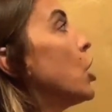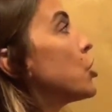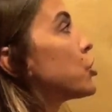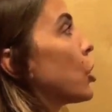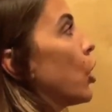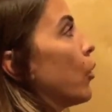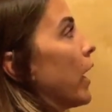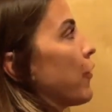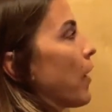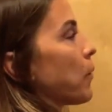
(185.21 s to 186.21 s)
So
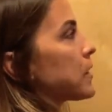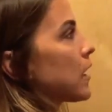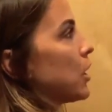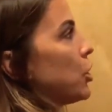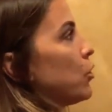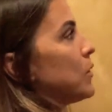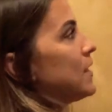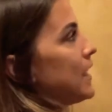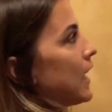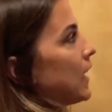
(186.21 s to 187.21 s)
if I was going to use
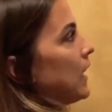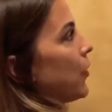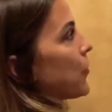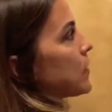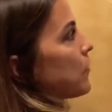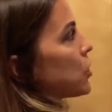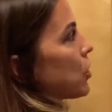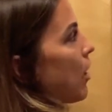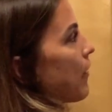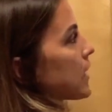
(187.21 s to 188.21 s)
DLE or the division
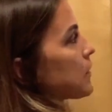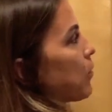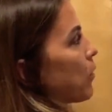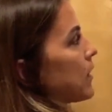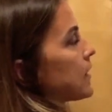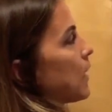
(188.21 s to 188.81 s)
law of exponents,